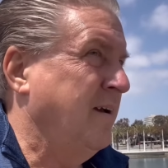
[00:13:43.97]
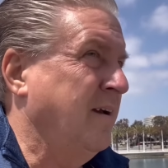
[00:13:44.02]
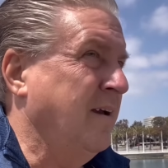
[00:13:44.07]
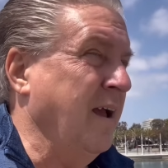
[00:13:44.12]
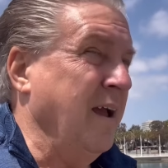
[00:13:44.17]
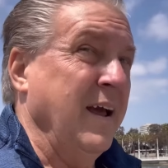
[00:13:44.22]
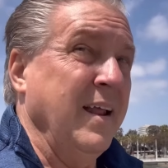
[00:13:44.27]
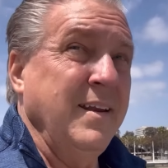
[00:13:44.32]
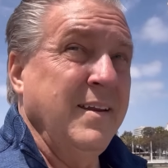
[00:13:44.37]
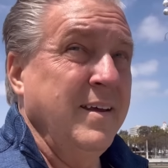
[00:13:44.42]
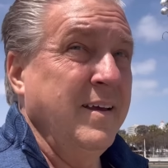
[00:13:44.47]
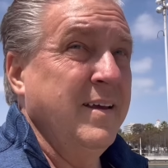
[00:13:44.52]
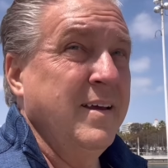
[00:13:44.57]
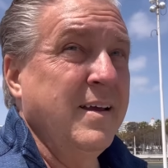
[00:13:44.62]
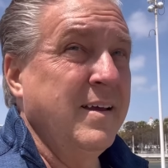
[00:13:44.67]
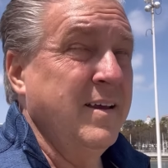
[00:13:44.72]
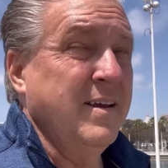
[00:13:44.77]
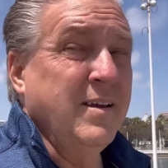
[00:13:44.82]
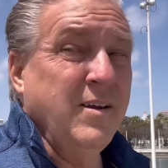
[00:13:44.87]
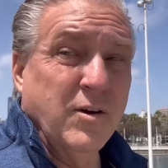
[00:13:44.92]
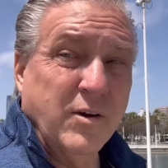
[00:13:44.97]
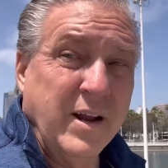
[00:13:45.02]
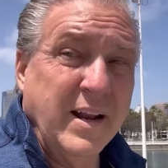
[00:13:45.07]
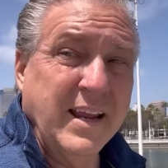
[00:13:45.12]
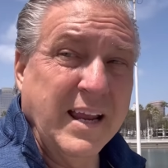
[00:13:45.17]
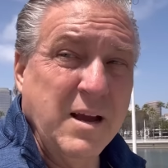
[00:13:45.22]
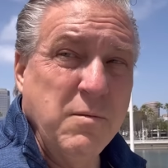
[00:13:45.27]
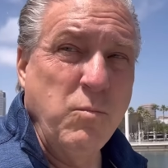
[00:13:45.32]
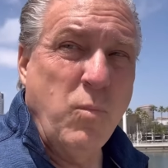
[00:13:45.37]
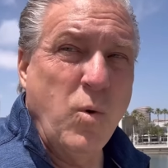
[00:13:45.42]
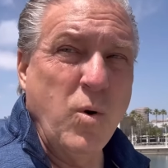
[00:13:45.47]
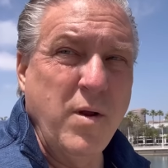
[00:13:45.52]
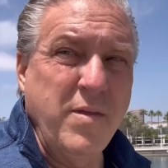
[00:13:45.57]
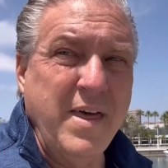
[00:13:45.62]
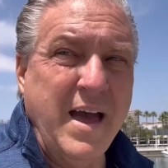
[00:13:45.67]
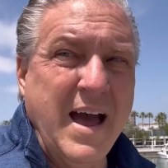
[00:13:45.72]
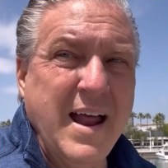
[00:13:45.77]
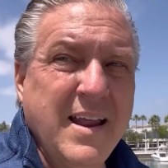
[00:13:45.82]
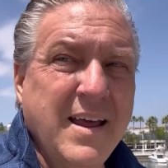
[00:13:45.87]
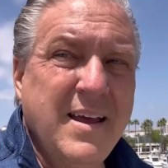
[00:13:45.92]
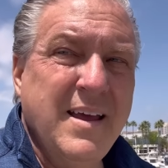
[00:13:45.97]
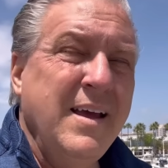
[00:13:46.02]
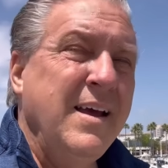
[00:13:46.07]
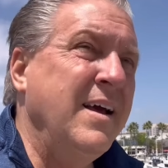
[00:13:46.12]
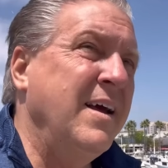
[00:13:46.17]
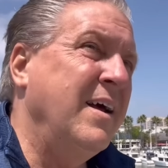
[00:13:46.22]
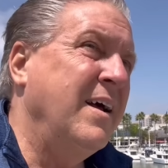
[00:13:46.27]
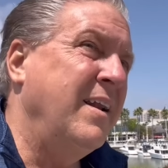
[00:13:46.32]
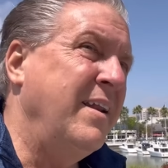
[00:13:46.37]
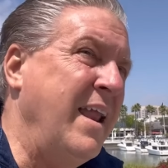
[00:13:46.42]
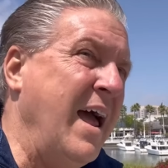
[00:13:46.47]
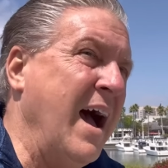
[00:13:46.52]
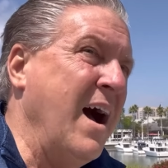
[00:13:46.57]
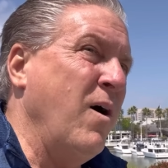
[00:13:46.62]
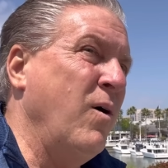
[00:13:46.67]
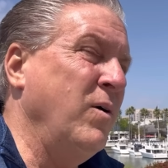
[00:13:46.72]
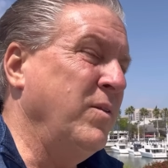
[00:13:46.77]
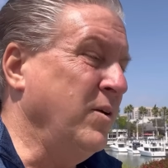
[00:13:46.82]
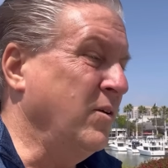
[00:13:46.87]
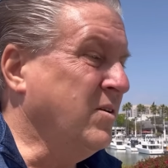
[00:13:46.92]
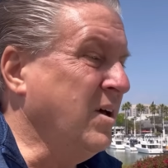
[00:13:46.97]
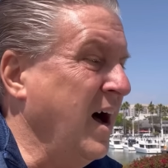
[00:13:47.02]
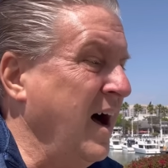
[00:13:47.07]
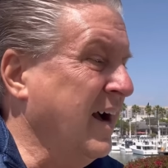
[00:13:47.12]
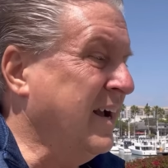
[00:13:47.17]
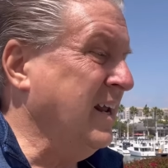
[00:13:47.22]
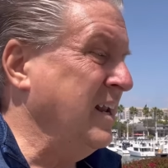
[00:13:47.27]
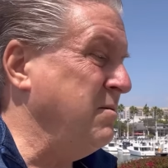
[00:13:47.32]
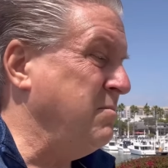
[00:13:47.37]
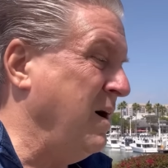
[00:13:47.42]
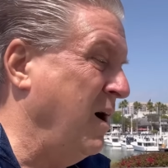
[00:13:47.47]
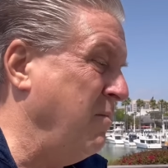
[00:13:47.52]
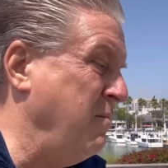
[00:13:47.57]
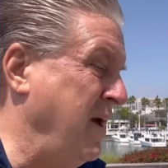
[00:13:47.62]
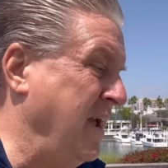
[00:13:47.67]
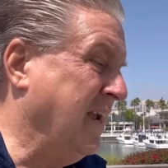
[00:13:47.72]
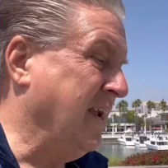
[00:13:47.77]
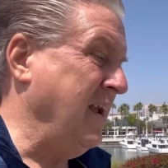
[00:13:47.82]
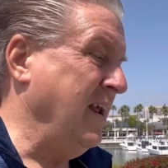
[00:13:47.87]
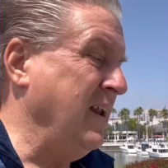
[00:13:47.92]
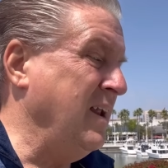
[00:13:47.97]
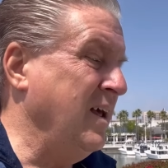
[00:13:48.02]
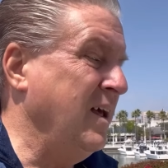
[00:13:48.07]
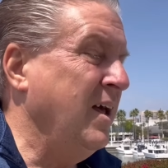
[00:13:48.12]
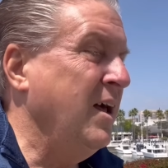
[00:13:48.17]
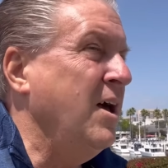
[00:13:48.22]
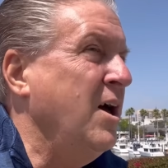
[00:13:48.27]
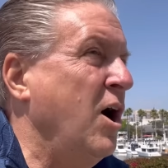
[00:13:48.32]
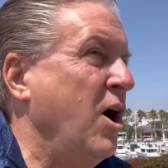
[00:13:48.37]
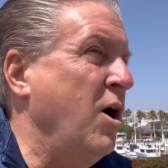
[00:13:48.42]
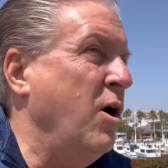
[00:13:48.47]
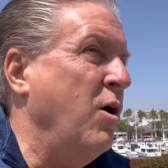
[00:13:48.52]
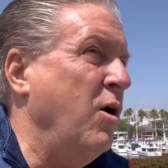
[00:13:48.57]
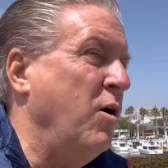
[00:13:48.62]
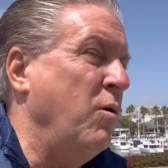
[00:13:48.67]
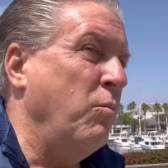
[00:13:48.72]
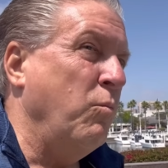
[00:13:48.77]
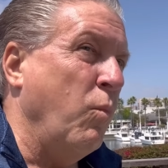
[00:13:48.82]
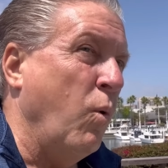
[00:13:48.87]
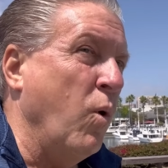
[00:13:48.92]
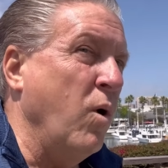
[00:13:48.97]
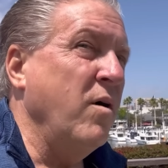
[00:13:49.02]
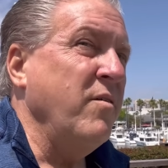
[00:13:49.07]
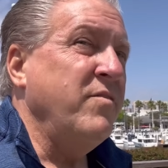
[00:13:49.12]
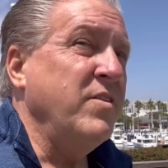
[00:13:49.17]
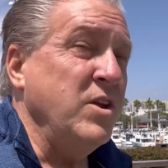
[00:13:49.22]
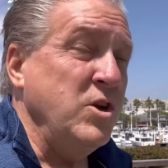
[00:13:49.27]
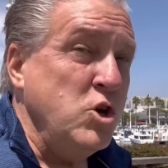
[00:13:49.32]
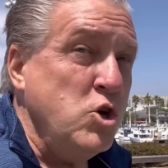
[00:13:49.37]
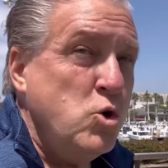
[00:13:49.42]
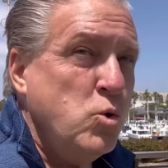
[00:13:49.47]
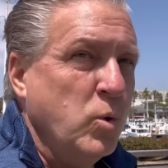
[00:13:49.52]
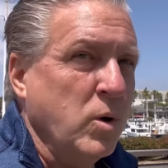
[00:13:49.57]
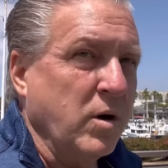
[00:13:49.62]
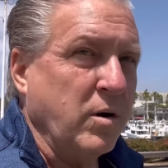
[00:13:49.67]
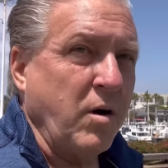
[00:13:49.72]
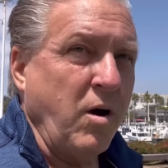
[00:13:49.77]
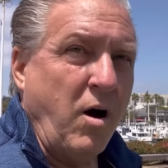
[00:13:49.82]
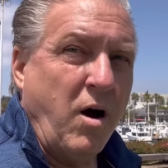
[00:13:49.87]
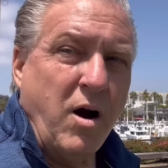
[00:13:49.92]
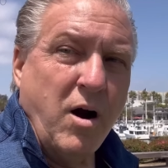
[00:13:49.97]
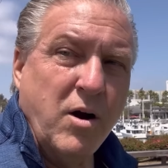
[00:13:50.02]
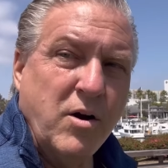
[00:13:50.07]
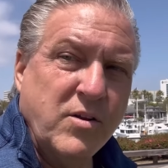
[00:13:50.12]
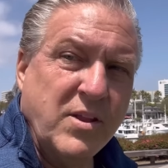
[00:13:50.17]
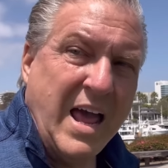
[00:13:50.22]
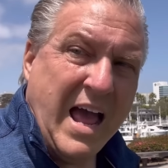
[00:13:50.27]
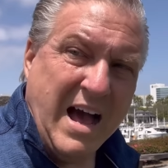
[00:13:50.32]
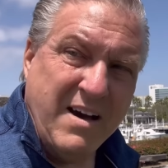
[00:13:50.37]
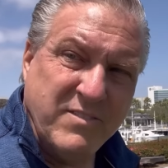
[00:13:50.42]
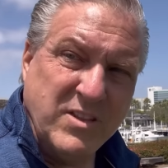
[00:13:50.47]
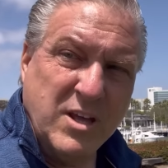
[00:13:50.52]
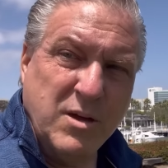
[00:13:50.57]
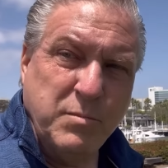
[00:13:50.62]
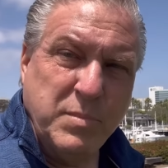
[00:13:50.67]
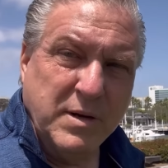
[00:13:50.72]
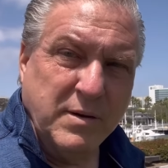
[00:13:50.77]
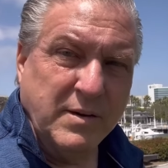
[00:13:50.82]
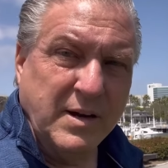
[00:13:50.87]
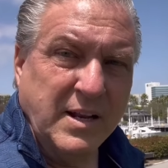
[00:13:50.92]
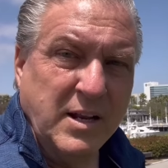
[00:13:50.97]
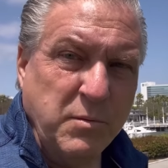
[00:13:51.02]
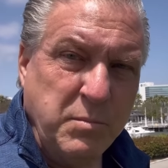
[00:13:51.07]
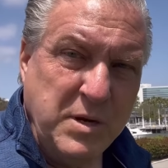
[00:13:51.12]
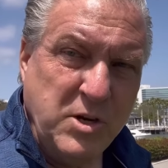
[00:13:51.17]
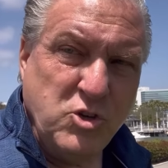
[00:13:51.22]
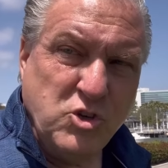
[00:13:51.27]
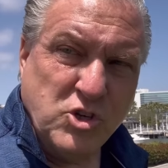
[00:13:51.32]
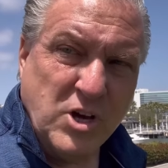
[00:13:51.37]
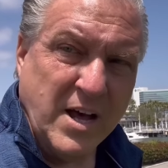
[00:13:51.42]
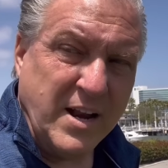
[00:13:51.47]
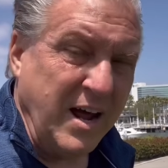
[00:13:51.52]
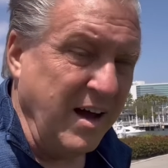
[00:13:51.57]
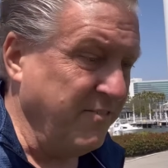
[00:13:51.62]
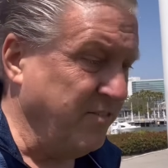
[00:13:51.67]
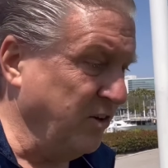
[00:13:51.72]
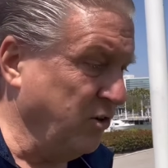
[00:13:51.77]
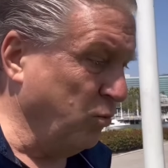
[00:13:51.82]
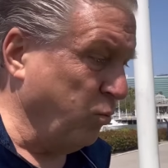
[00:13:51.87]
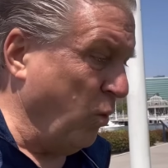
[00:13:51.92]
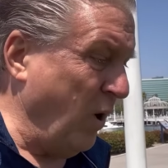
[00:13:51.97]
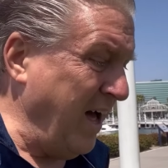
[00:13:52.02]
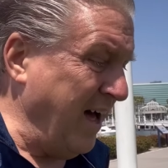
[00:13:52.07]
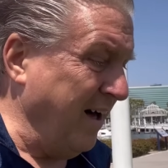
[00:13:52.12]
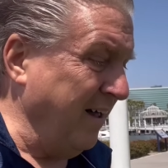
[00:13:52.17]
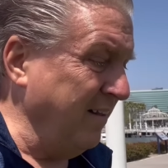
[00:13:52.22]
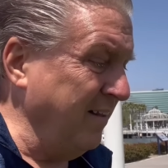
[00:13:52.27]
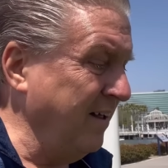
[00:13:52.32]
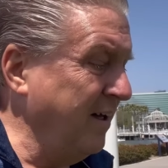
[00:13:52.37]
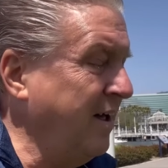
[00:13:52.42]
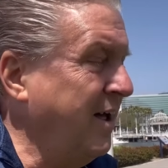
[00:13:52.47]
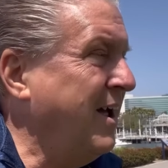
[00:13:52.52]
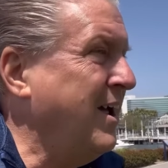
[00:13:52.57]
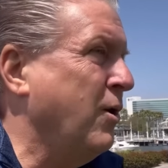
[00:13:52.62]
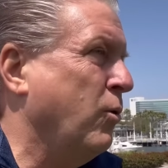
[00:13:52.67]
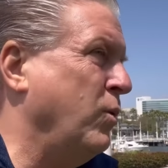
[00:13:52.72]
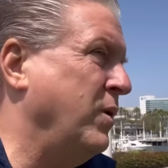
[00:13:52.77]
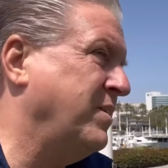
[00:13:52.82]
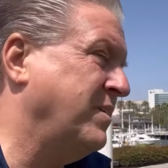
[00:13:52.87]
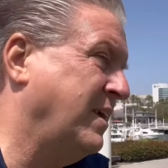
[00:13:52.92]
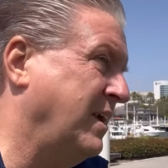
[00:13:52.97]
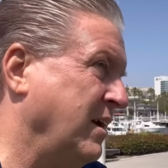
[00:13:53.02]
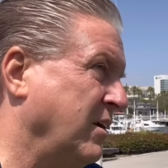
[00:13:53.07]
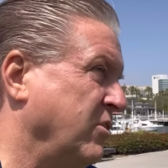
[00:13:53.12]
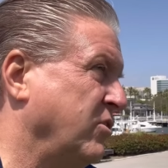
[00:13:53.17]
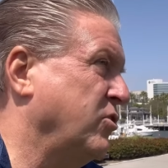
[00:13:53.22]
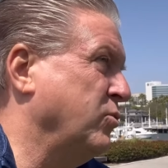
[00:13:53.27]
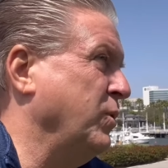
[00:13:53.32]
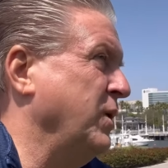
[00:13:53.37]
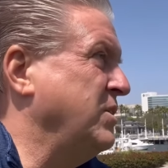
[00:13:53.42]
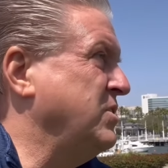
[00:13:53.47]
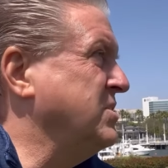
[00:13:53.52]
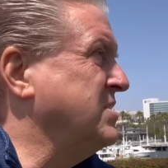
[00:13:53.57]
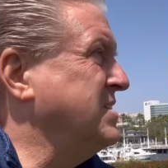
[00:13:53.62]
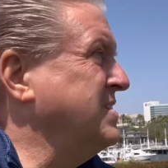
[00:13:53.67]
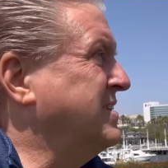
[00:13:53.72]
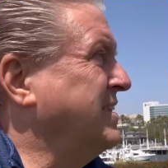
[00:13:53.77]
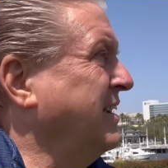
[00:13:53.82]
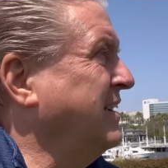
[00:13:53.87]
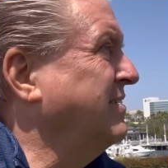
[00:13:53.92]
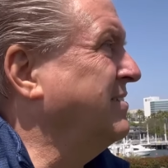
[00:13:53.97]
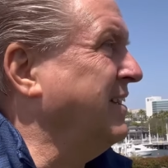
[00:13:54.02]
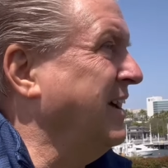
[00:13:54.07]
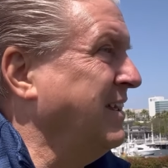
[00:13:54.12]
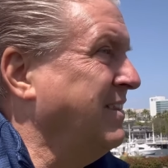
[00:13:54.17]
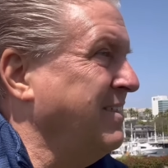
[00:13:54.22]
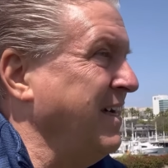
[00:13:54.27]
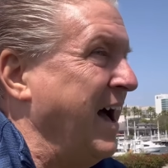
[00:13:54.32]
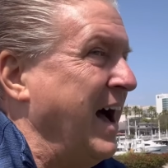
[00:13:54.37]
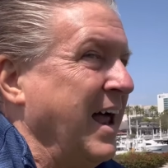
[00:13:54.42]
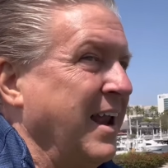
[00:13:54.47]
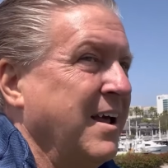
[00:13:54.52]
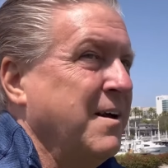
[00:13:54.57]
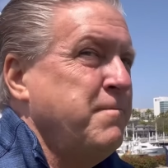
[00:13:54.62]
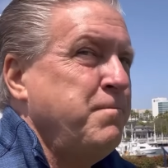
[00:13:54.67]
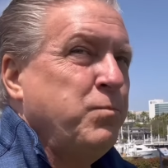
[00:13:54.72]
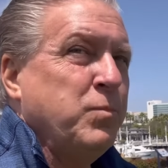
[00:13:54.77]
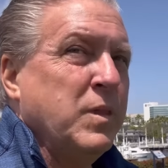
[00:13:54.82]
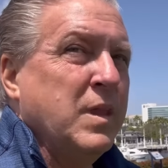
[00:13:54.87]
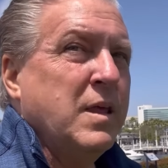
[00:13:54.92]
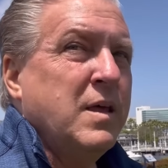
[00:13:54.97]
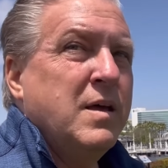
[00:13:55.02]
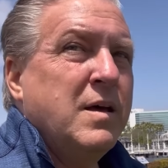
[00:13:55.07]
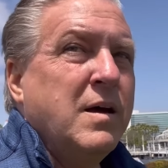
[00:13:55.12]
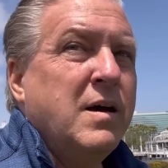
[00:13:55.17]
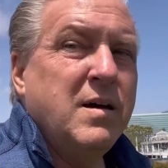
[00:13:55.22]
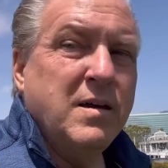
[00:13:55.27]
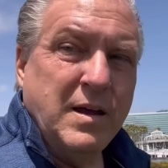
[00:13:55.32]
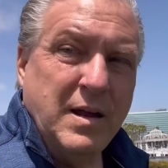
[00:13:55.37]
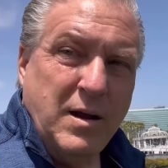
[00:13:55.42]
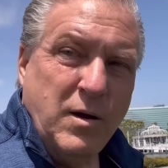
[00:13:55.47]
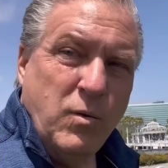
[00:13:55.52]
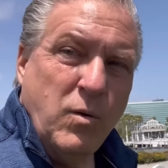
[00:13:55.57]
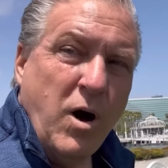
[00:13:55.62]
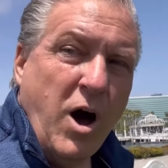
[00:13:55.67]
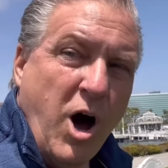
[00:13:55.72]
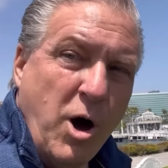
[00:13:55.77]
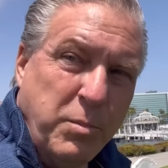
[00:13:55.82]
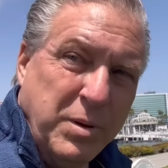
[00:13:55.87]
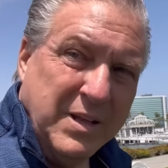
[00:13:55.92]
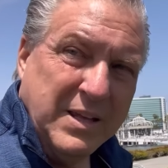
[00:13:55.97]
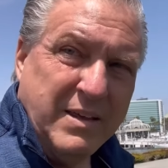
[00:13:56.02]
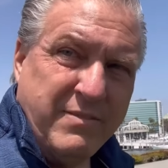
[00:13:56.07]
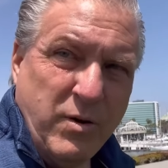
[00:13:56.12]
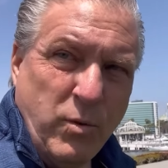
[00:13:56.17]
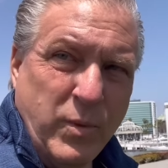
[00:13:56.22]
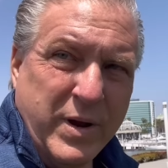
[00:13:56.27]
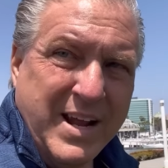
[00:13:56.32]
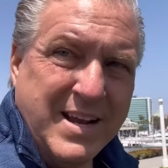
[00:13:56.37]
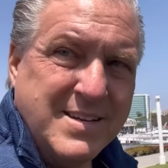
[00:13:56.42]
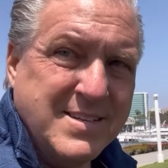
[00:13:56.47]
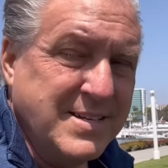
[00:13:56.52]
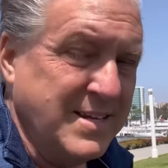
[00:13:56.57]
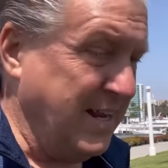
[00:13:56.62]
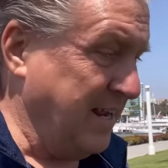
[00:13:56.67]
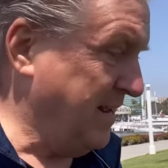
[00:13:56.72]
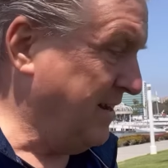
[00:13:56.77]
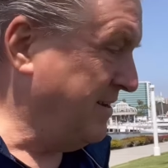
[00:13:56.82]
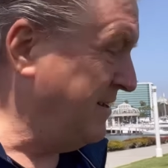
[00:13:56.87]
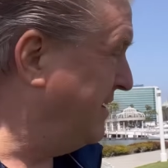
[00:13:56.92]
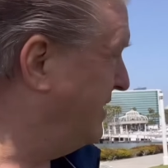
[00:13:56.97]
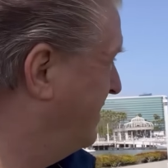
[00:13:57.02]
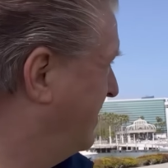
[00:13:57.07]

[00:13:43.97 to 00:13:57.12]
And you're gonna get more of that. Now they're talking about making more of the newer cars have the ability to be shut off as well with kill switches and things like that. You know, I'll believe it when I see it